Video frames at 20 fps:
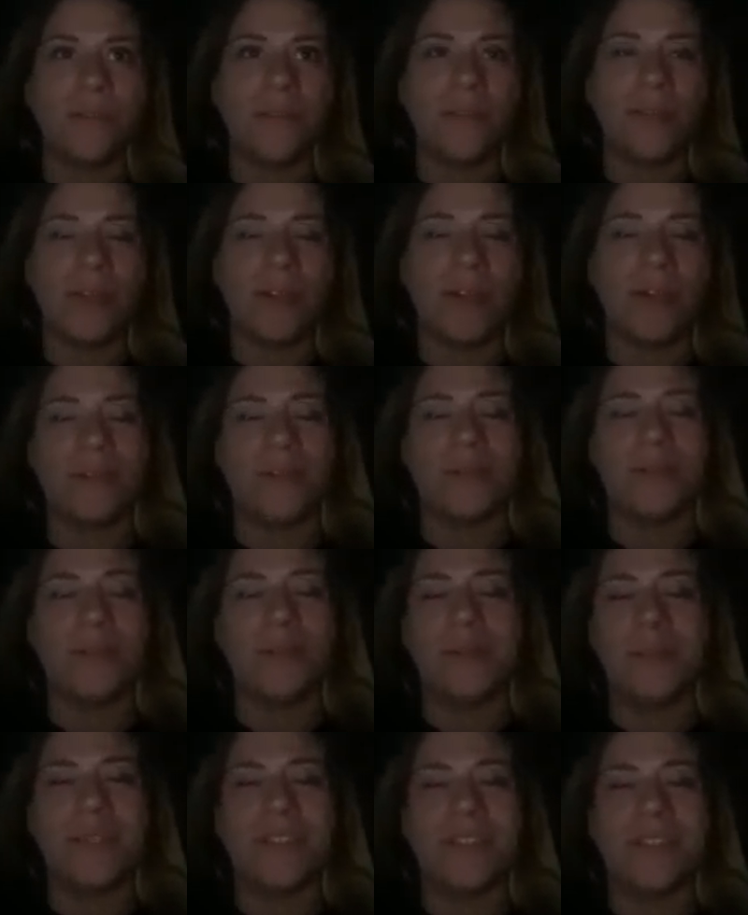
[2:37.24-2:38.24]
I don't know,
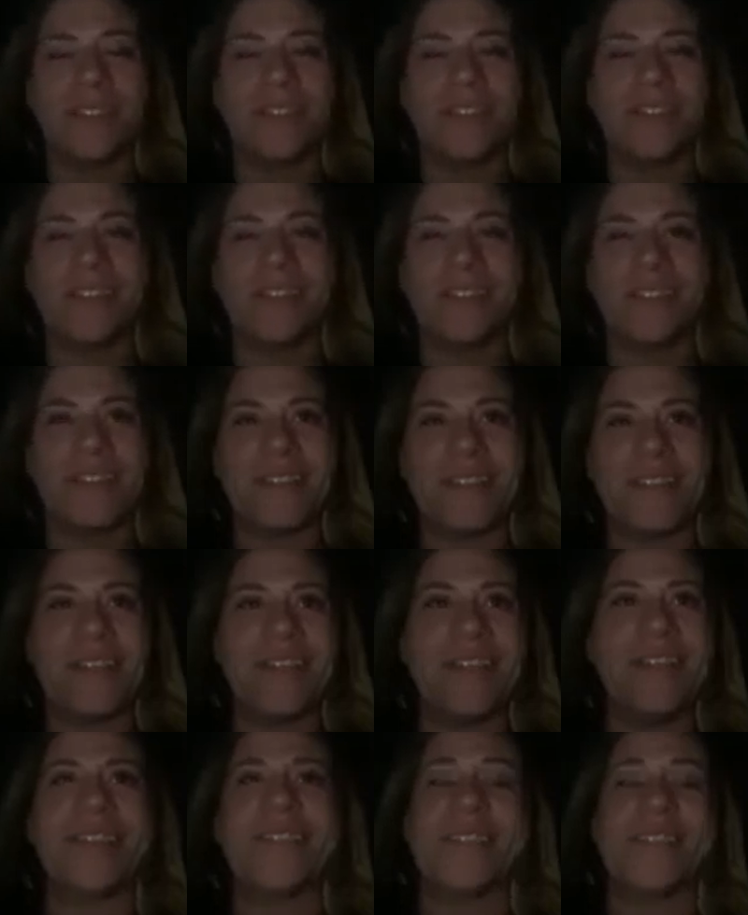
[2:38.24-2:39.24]
it's
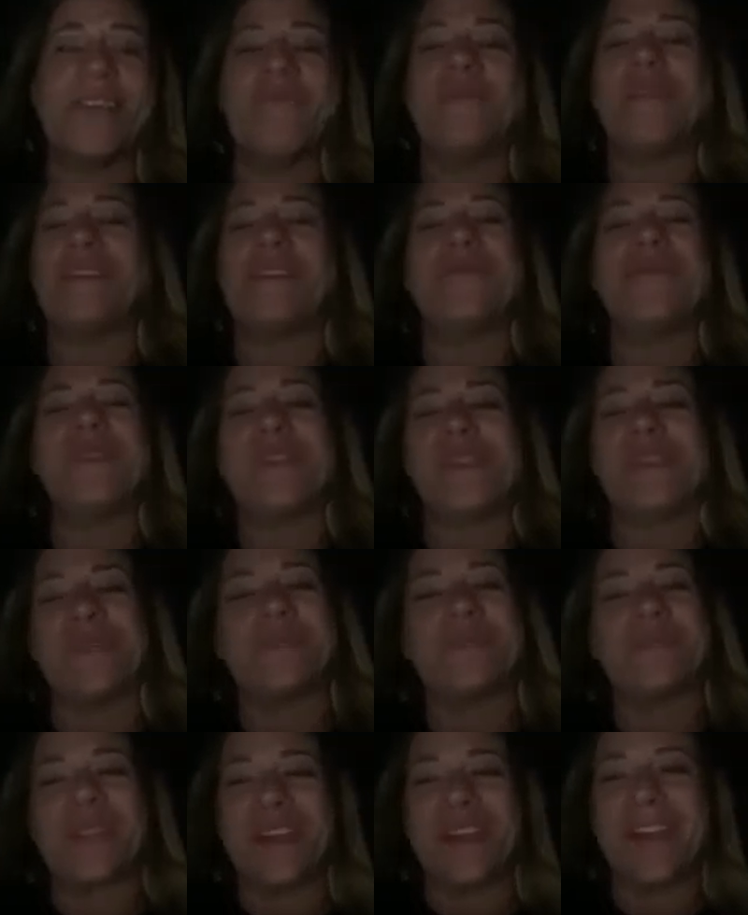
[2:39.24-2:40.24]
just an amazing feeling.
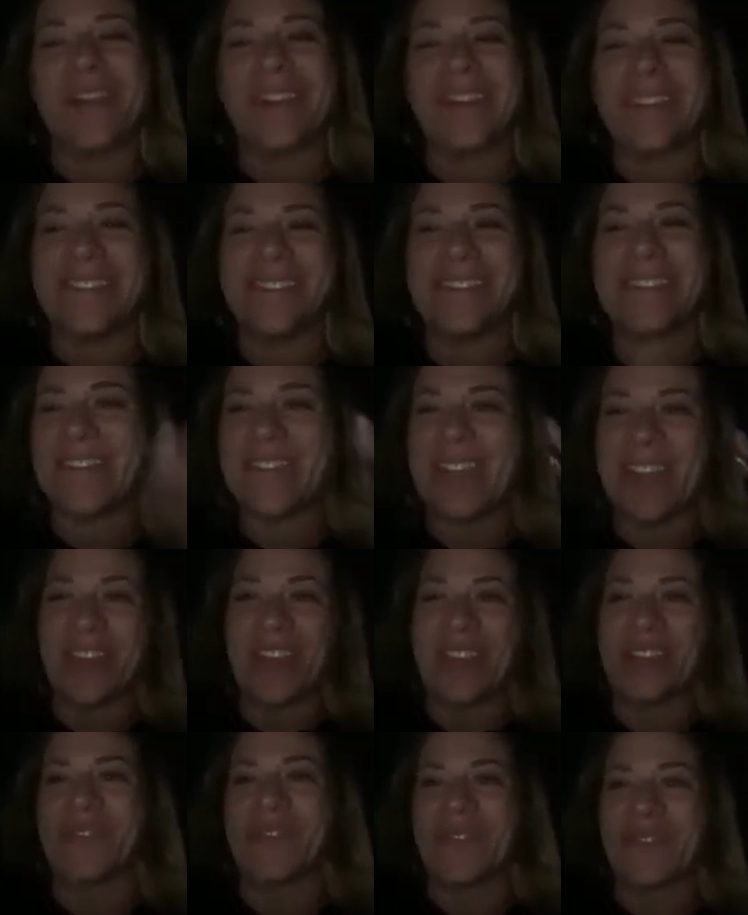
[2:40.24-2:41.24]
I'm sorry, I
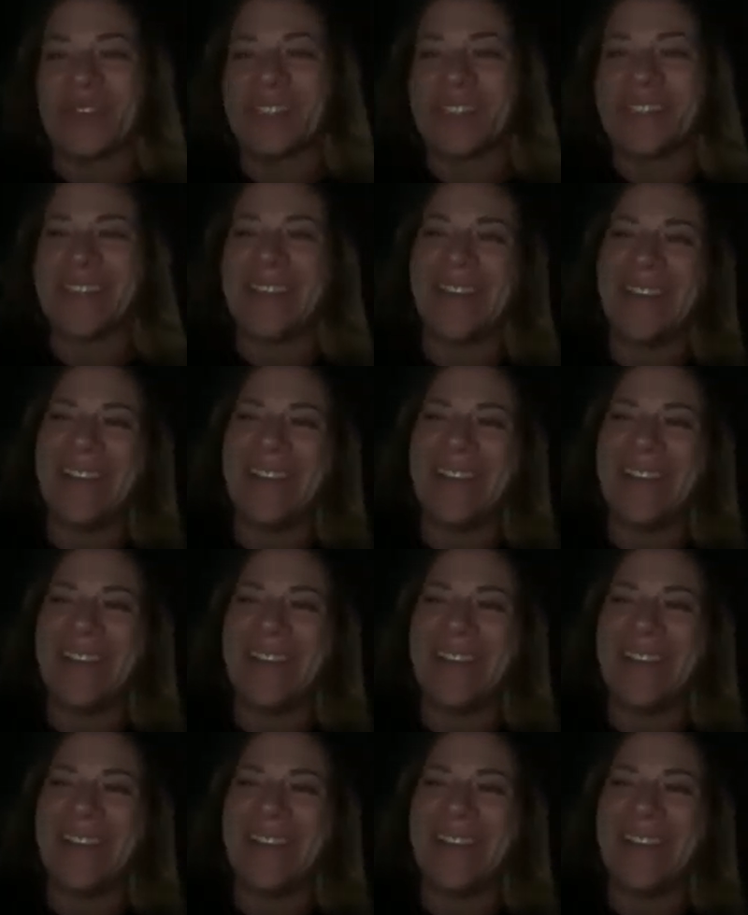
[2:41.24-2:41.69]
lost for words.